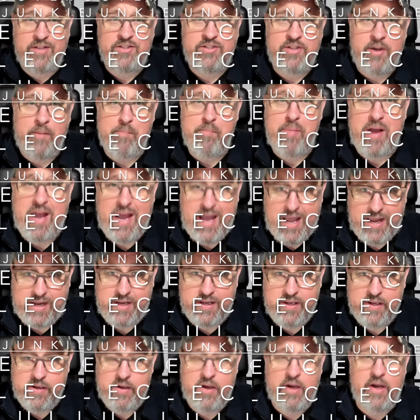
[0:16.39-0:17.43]
I'm
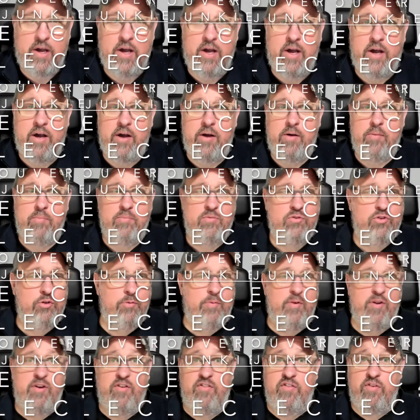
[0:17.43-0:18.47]
back. A little
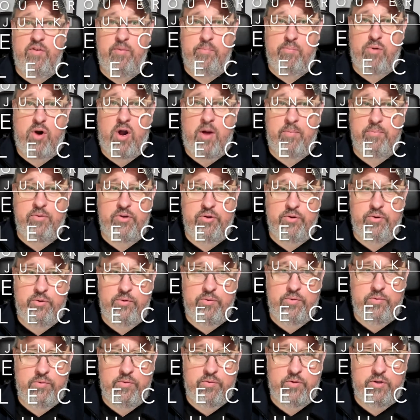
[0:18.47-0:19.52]
bit of an
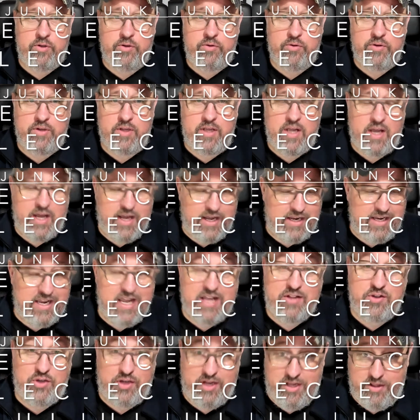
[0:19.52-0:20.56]
impromptu little
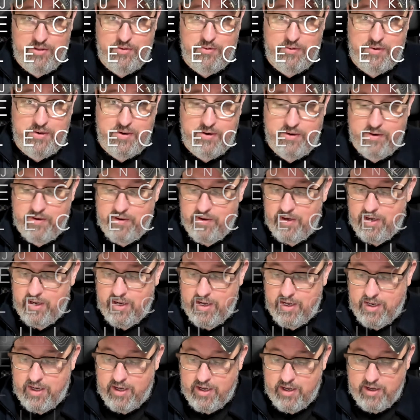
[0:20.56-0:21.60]
get together here.
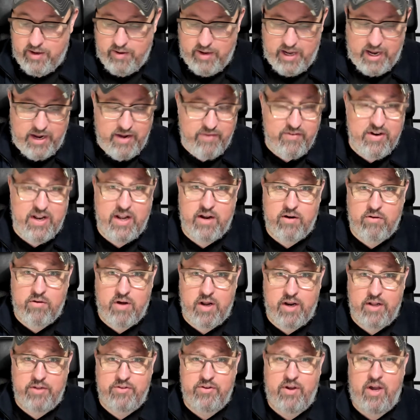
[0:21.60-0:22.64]
I haven't had a
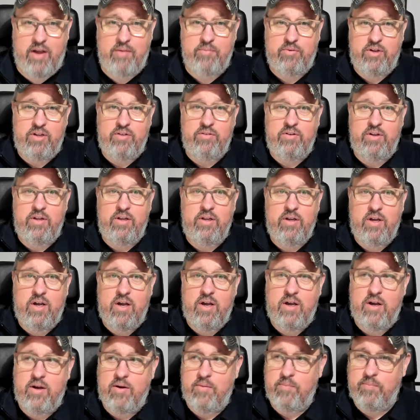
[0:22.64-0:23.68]
lot of time lately.
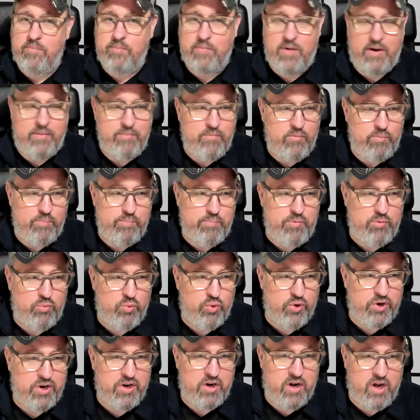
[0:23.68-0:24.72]
I've been
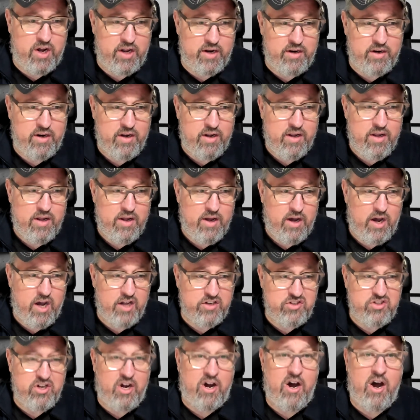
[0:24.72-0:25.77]
working on a
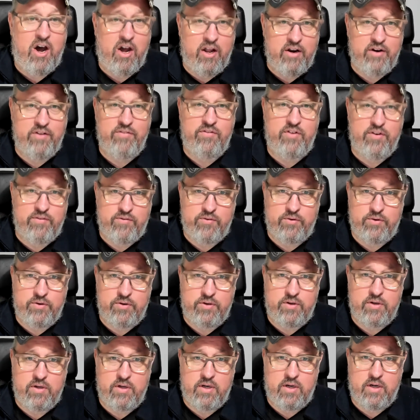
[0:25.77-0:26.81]
ton of different
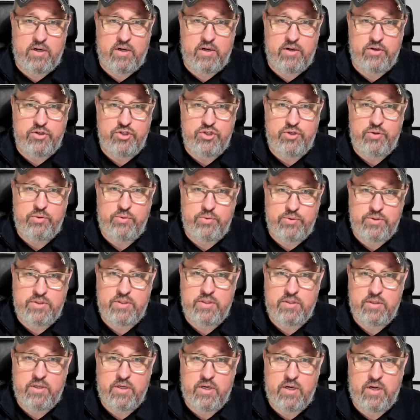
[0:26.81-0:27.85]

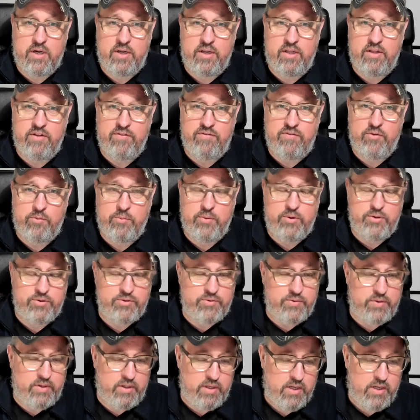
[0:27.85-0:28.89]
shows in the film industry,